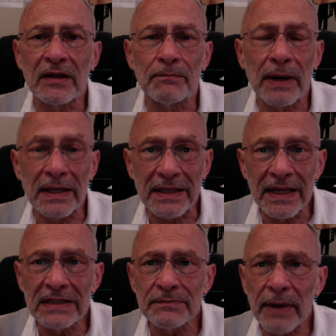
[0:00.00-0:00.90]
that
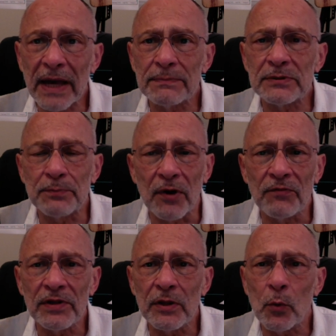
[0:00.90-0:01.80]
Pardes maps
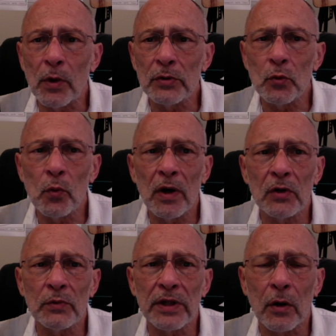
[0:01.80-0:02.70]
perfectly
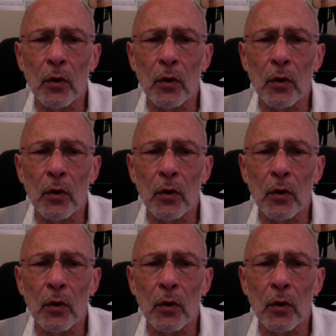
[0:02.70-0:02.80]
one-to-one with a